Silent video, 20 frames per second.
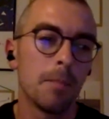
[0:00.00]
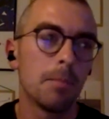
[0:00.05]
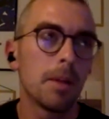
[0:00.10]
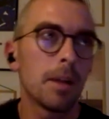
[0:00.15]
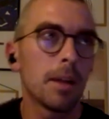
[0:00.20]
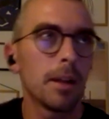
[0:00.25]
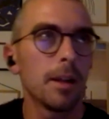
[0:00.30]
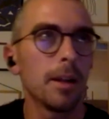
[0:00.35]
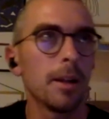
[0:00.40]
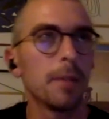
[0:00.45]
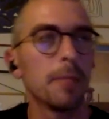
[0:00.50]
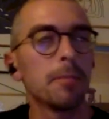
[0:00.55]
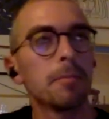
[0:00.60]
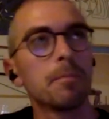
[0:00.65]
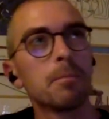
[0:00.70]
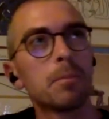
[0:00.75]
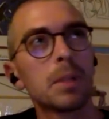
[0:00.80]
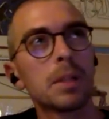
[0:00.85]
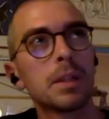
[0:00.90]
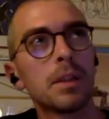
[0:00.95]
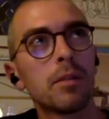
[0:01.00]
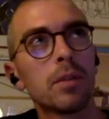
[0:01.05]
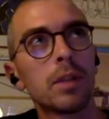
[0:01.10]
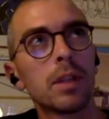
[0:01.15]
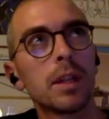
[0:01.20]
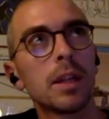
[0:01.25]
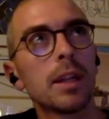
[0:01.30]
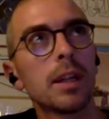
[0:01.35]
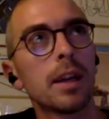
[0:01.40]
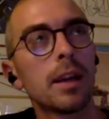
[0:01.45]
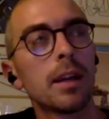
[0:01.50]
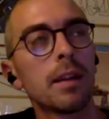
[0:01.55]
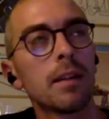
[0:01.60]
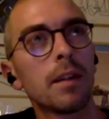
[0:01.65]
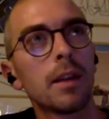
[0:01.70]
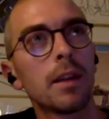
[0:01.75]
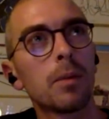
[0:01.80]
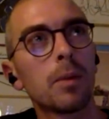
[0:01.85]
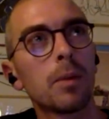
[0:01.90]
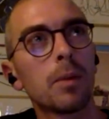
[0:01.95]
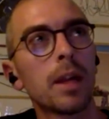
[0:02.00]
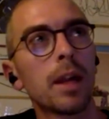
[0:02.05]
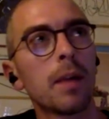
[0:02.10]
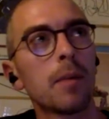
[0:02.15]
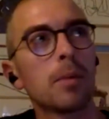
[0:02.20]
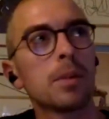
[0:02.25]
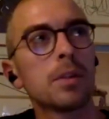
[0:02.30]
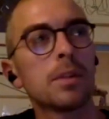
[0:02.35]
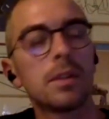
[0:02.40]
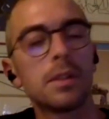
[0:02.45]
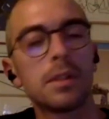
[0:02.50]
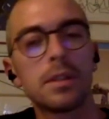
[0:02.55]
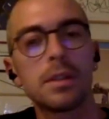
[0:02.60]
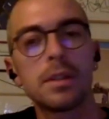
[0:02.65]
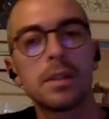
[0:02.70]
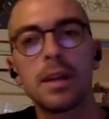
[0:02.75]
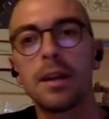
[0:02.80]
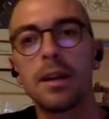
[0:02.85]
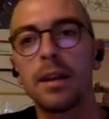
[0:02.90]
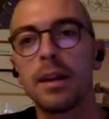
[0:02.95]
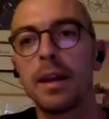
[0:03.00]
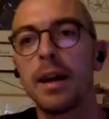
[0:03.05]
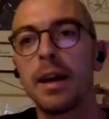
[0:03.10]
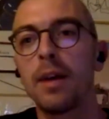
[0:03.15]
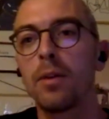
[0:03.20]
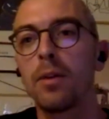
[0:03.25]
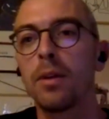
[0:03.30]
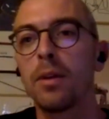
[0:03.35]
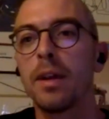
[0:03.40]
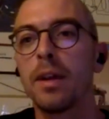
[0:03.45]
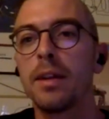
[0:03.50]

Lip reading: But definitely, I think when I was just starting out